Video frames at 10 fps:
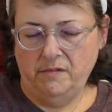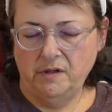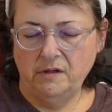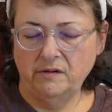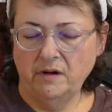
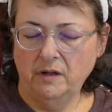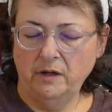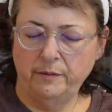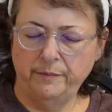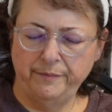and it's got
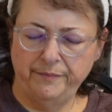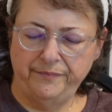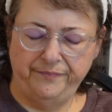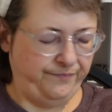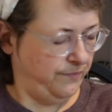like,
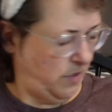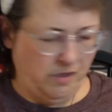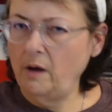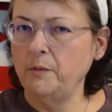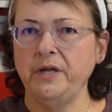
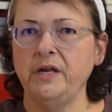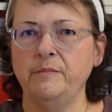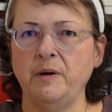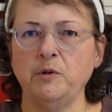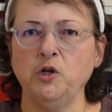I'm gonna get
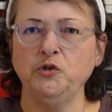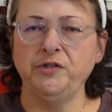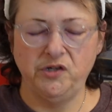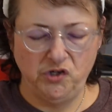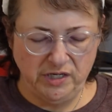them up close
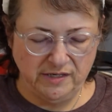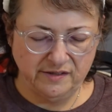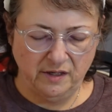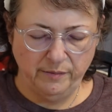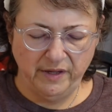because you need to
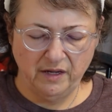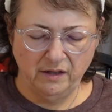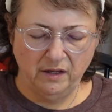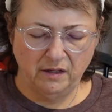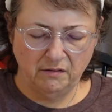see them. They got
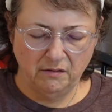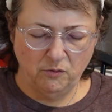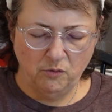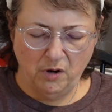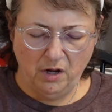like
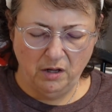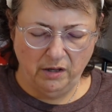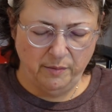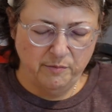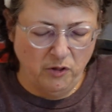little
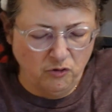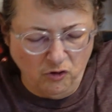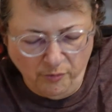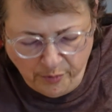like mother of